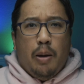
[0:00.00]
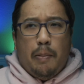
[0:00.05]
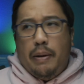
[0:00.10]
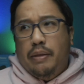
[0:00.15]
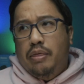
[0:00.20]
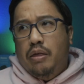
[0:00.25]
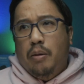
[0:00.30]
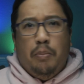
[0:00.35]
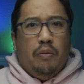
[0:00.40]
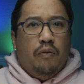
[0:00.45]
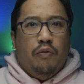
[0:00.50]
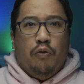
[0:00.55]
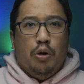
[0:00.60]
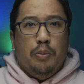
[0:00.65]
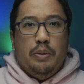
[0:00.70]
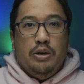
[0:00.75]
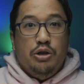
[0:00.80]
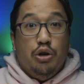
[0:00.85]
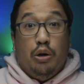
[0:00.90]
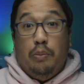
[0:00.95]
but the
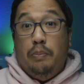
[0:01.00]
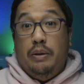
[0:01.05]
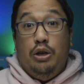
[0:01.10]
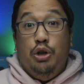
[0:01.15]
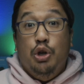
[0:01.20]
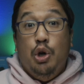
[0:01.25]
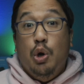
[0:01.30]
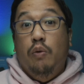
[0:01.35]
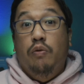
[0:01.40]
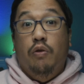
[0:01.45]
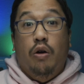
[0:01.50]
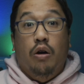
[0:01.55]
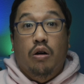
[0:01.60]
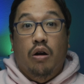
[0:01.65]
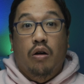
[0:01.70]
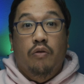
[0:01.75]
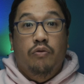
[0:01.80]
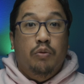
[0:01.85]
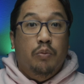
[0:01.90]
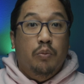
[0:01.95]
performance shouldn't be too
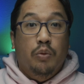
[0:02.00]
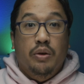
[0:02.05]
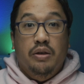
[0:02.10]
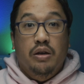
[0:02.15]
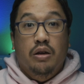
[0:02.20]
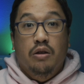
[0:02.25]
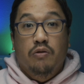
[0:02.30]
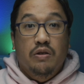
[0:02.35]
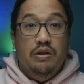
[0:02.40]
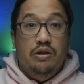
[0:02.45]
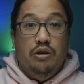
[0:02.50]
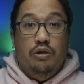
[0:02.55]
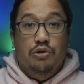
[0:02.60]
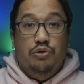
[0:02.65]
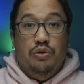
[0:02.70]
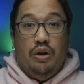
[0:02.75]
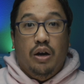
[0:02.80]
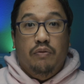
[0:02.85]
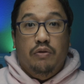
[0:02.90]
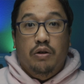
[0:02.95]
far off from what the original
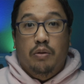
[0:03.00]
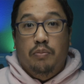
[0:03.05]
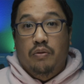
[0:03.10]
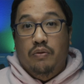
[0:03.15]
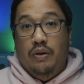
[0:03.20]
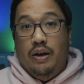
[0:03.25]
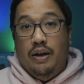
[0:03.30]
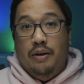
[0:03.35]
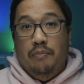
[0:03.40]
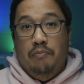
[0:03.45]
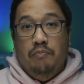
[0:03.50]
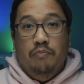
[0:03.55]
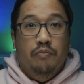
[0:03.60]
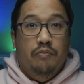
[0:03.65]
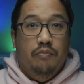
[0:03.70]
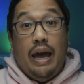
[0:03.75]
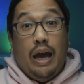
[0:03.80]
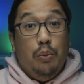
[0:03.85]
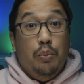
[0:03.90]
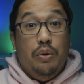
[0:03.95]
drive could provide.
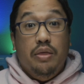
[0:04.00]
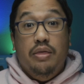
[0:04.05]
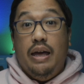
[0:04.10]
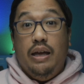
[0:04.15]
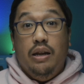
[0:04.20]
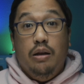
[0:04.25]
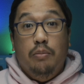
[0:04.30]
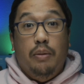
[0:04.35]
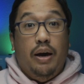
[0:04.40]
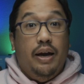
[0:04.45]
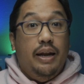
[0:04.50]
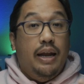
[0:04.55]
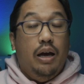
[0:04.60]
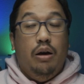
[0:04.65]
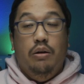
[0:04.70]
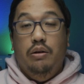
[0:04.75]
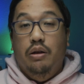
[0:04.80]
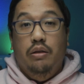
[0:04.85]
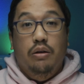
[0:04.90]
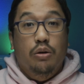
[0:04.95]
And with that in mind,
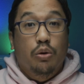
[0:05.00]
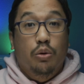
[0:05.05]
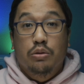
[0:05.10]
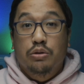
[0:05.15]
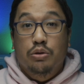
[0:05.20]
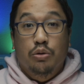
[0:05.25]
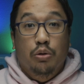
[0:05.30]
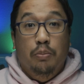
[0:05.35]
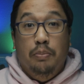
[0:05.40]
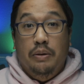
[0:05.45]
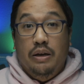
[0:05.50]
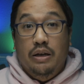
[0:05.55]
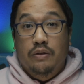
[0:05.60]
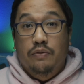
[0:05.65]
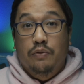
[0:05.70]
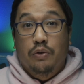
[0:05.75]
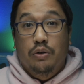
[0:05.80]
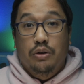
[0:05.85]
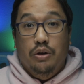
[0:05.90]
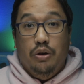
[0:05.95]
how did the old school
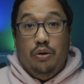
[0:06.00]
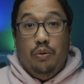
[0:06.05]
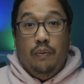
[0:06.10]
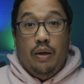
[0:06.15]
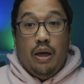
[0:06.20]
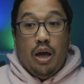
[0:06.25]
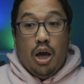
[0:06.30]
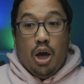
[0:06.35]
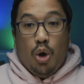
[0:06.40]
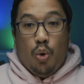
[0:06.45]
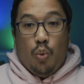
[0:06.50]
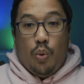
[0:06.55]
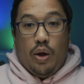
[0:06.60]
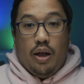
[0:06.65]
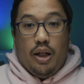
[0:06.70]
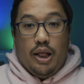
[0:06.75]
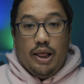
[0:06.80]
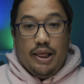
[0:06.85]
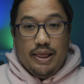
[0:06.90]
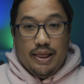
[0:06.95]
PS4 do?
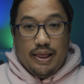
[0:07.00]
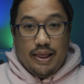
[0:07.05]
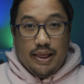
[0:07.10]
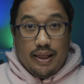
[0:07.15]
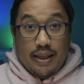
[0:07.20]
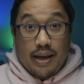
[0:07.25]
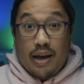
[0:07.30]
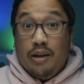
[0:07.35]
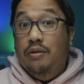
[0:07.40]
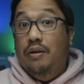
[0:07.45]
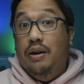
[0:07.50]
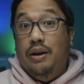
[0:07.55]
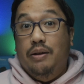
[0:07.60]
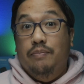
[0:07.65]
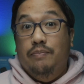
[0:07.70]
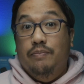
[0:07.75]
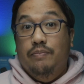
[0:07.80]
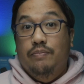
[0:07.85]
Well, not great.